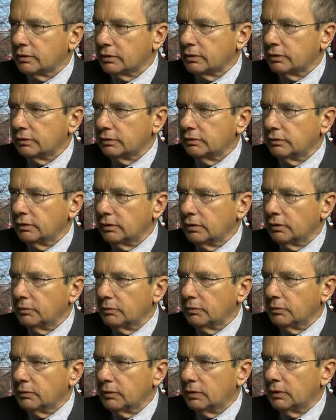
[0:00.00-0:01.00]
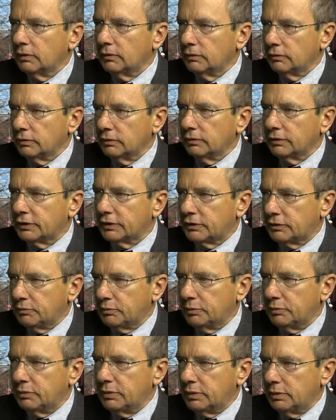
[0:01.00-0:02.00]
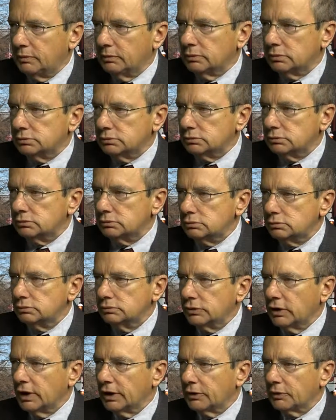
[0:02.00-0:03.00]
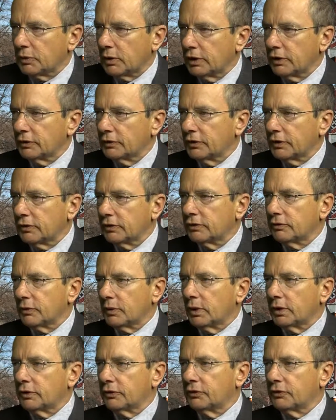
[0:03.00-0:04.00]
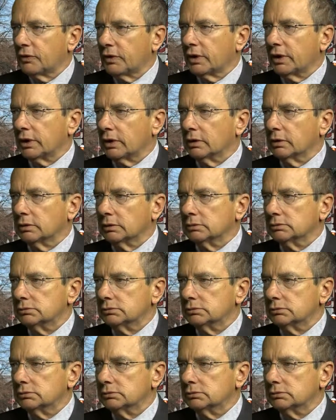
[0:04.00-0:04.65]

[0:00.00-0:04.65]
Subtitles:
Let them roll, right? The water's there. I mean, Right, the water's there and the water's running.